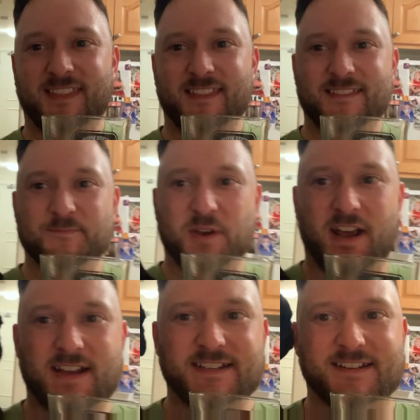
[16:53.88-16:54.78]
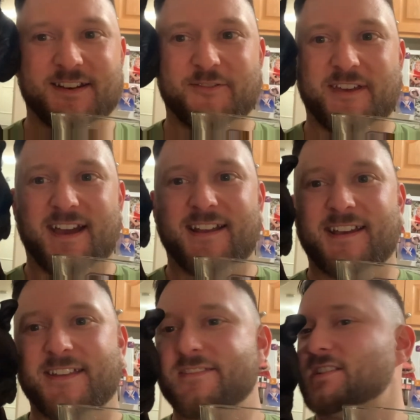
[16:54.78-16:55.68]
But I didn't know that
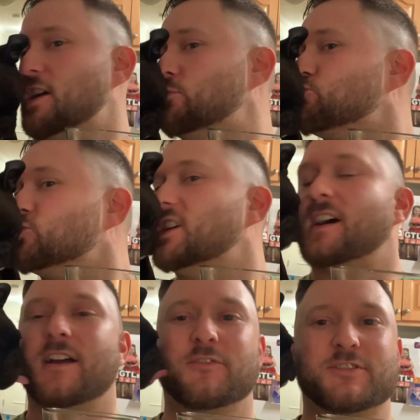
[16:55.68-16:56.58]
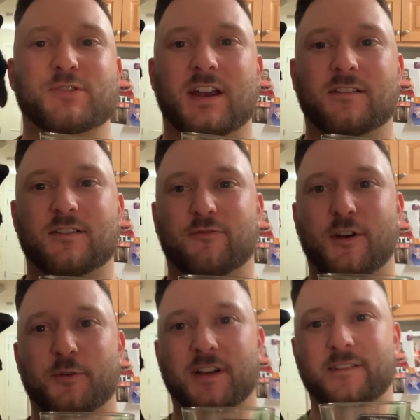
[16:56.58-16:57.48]
at the time. I only drank
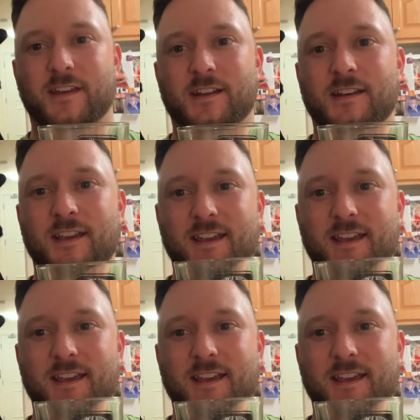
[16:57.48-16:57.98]
Corona then.